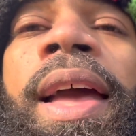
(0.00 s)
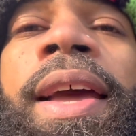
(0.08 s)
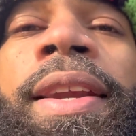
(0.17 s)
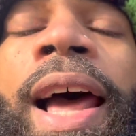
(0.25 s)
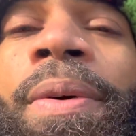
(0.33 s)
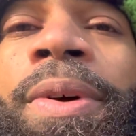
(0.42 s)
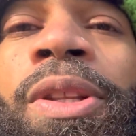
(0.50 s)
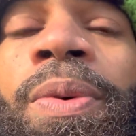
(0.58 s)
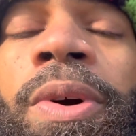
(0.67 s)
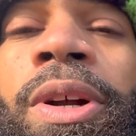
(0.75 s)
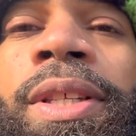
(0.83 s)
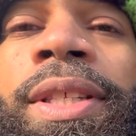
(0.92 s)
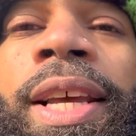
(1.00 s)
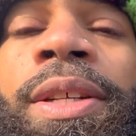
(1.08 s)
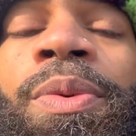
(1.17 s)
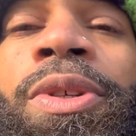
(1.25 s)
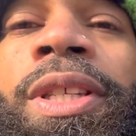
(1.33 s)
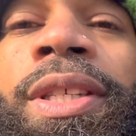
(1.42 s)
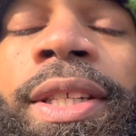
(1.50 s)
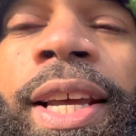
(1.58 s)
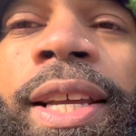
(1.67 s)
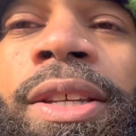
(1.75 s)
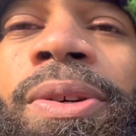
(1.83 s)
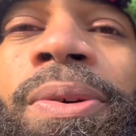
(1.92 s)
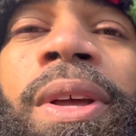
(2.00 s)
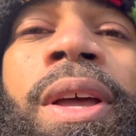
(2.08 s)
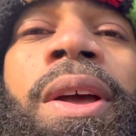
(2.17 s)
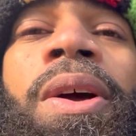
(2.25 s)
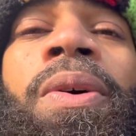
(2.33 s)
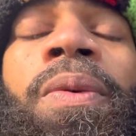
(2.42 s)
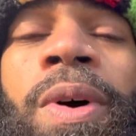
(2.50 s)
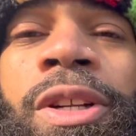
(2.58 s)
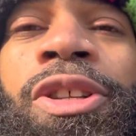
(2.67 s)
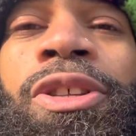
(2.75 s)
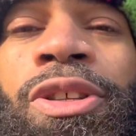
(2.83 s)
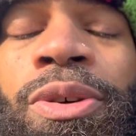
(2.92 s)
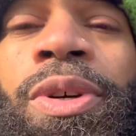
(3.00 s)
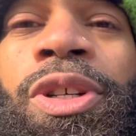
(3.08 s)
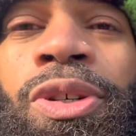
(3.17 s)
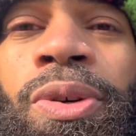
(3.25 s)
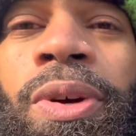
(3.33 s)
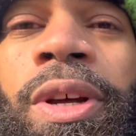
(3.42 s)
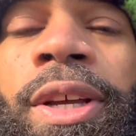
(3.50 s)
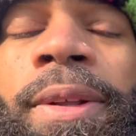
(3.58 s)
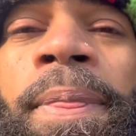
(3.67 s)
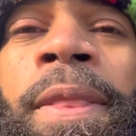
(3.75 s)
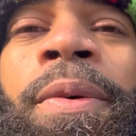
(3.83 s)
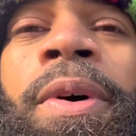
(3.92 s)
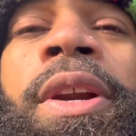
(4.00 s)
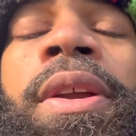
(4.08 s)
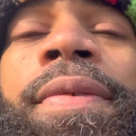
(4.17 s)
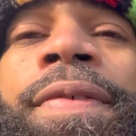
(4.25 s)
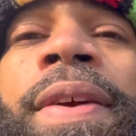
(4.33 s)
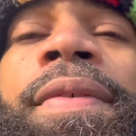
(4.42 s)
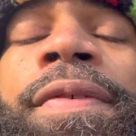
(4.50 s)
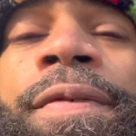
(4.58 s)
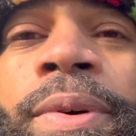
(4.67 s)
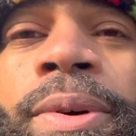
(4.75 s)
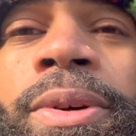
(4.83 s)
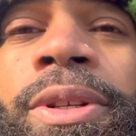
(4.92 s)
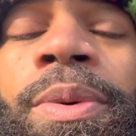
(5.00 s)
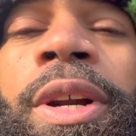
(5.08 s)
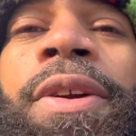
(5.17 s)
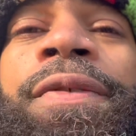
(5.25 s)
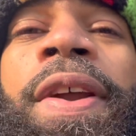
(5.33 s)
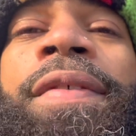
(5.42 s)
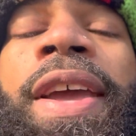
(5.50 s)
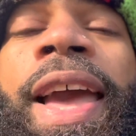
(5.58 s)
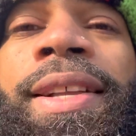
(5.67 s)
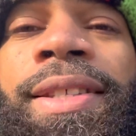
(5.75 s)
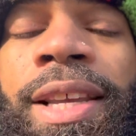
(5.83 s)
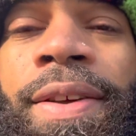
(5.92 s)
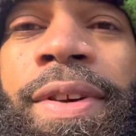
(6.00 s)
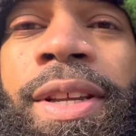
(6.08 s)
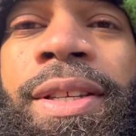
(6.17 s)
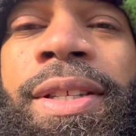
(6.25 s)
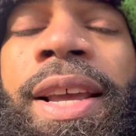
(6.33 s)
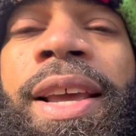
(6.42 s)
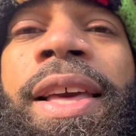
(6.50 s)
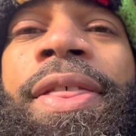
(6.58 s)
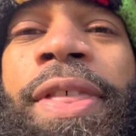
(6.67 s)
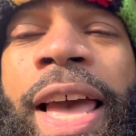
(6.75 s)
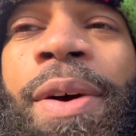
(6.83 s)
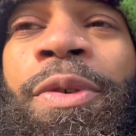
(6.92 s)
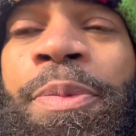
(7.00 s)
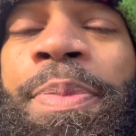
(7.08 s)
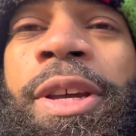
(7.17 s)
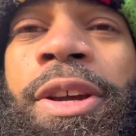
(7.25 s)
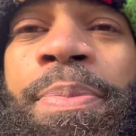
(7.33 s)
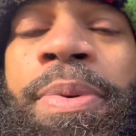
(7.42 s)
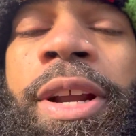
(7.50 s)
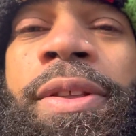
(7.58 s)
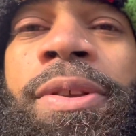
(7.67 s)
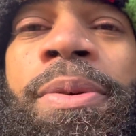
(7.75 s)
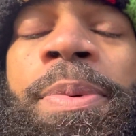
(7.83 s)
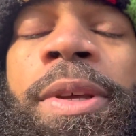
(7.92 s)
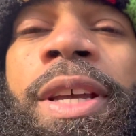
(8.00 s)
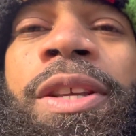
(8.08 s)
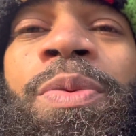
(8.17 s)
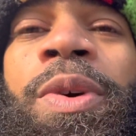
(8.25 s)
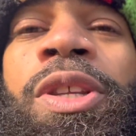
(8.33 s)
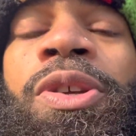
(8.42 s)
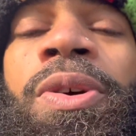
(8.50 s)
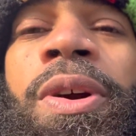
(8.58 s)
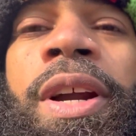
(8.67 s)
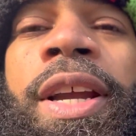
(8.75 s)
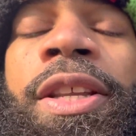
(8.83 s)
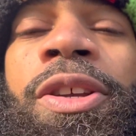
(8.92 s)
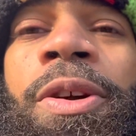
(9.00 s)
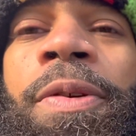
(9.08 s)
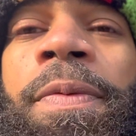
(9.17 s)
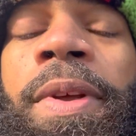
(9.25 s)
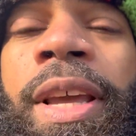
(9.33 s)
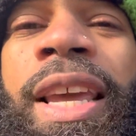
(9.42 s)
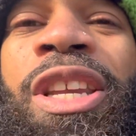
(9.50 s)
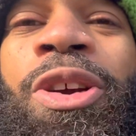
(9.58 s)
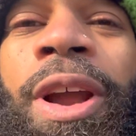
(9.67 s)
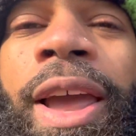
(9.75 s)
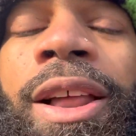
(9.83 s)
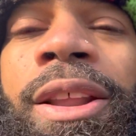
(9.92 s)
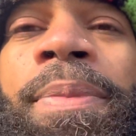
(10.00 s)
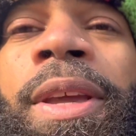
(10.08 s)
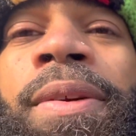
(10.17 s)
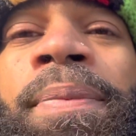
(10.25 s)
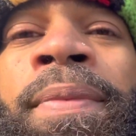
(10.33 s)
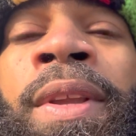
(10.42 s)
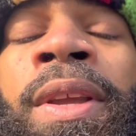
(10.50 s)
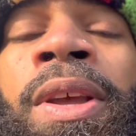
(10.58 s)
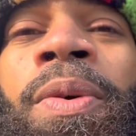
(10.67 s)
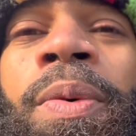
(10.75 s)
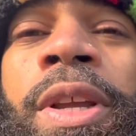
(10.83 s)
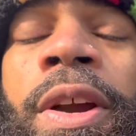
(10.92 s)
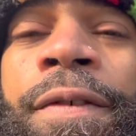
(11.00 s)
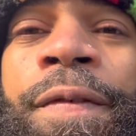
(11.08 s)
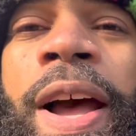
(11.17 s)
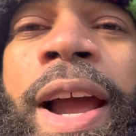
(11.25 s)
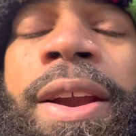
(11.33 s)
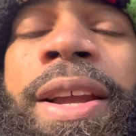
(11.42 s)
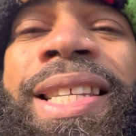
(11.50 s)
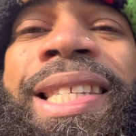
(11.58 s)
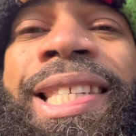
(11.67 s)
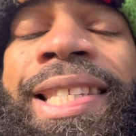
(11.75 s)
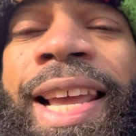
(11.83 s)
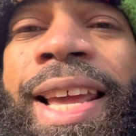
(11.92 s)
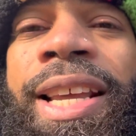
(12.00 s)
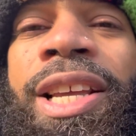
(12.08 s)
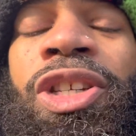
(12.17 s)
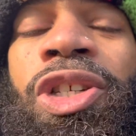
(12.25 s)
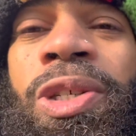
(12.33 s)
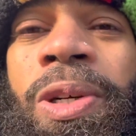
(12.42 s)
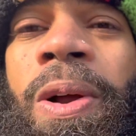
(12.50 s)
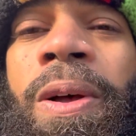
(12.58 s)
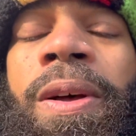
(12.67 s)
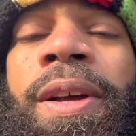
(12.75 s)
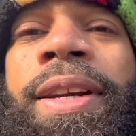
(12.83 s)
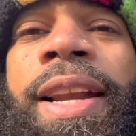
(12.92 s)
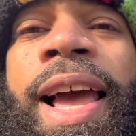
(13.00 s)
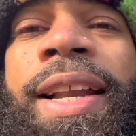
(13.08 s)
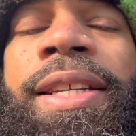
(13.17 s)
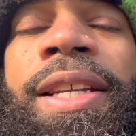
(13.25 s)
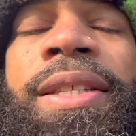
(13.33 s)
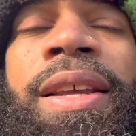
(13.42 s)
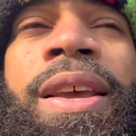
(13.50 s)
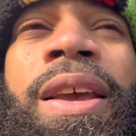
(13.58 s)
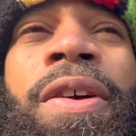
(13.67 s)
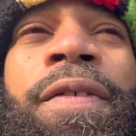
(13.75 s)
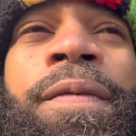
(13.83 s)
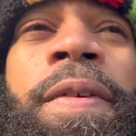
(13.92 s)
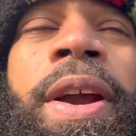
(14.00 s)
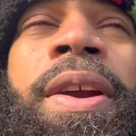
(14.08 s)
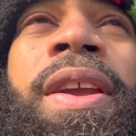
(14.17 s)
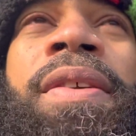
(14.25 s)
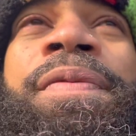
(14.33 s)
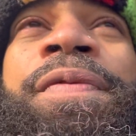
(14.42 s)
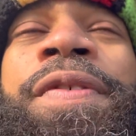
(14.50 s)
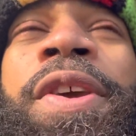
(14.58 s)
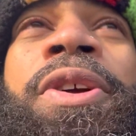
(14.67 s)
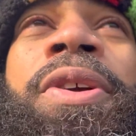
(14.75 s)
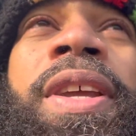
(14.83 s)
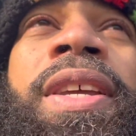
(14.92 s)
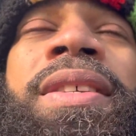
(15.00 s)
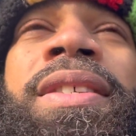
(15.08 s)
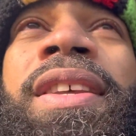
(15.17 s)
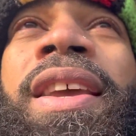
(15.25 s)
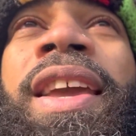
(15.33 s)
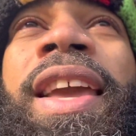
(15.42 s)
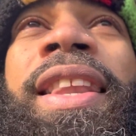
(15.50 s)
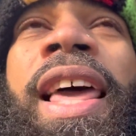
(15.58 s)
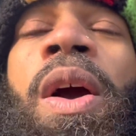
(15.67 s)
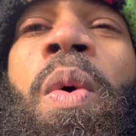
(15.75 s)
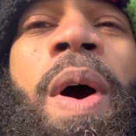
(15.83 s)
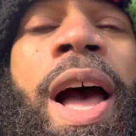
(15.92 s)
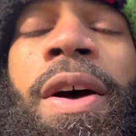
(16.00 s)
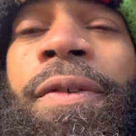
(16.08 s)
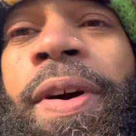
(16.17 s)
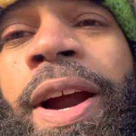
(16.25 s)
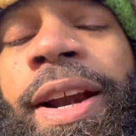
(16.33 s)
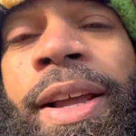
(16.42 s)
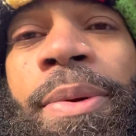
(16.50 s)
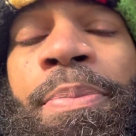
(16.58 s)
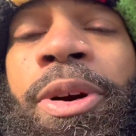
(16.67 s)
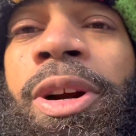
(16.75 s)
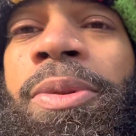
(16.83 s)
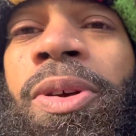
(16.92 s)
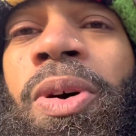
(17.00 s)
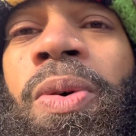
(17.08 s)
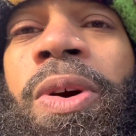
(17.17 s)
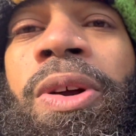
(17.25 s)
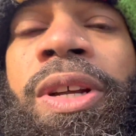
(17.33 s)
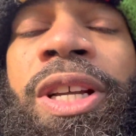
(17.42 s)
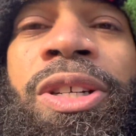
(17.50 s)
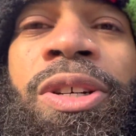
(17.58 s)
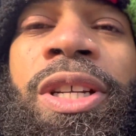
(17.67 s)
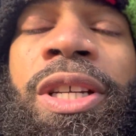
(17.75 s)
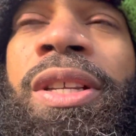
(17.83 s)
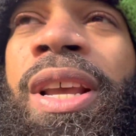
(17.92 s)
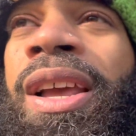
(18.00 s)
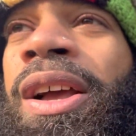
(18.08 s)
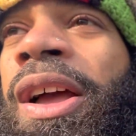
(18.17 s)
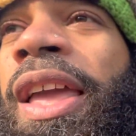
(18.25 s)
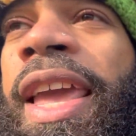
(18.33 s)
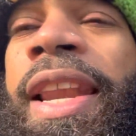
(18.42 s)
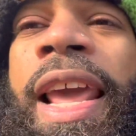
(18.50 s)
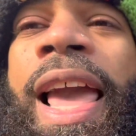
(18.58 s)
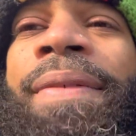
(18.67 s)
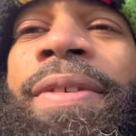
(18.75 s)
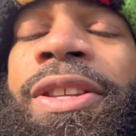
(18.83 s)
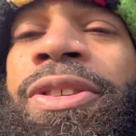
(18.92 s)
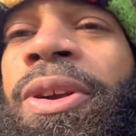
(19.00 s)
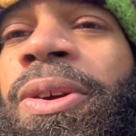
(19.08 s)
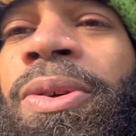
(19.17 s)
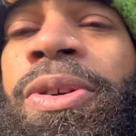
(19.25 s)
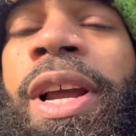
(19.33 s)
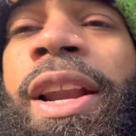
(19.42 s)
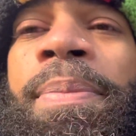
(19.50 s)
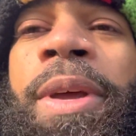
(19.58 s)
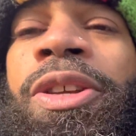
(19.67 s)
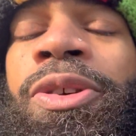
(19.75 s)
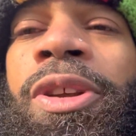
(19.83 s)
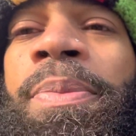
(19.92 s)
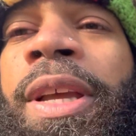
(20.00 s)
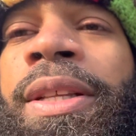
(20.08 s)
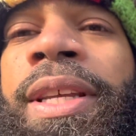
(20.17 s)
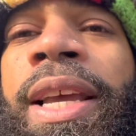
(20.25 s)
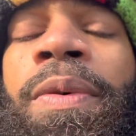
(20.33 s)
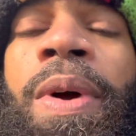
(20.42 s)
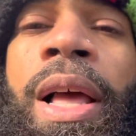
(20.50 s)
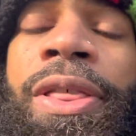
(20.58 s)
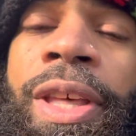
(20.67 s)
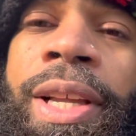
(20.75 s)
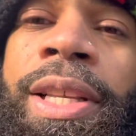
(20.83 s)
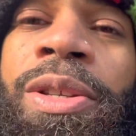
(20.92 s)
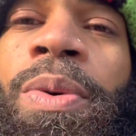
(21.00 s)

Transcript: not what the world says will sustain you. What do you enjoy? What are your favorite foods? What are your favorite activities? That will be your breakthrough because when you are in your in your element, when your fire is steady and strong, not just very furious like a wildfire that can burn up the whole world because you're just in every circle trying to make sure you maintain well i think this